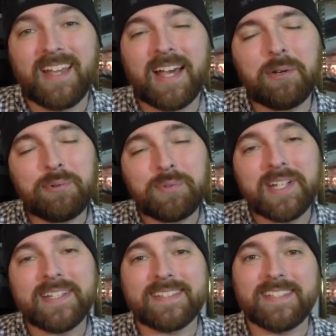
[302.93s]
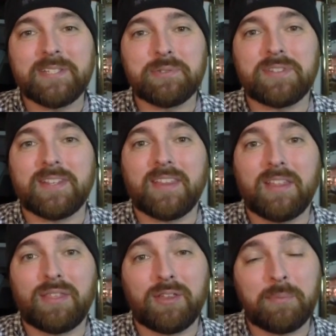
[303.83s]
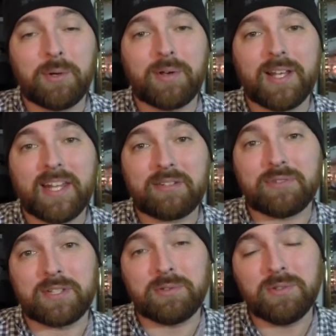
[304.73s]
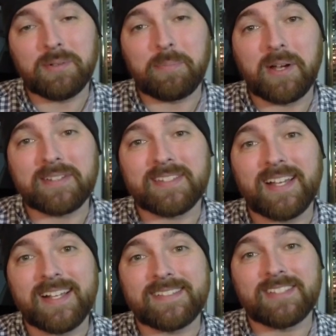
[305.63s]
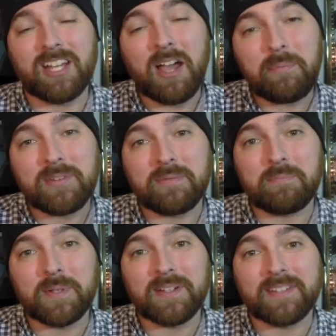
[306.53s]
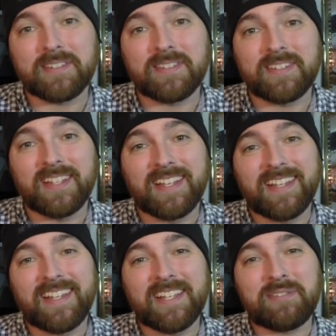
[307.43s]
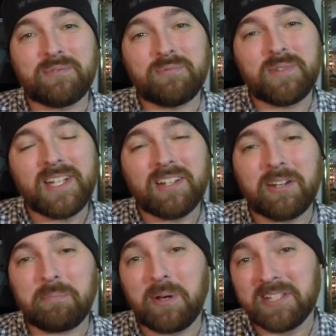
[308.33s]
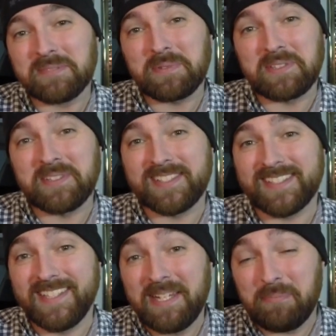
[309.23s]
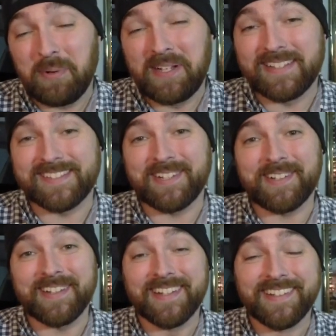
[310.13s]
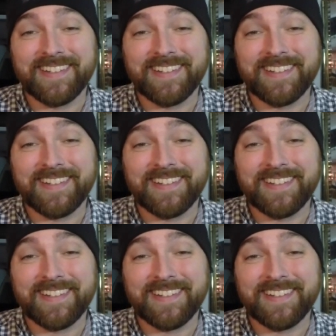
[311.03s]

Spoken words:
I don't really see using the thermoelectric cooler box as an option because it's really not possible to sleep when it's on.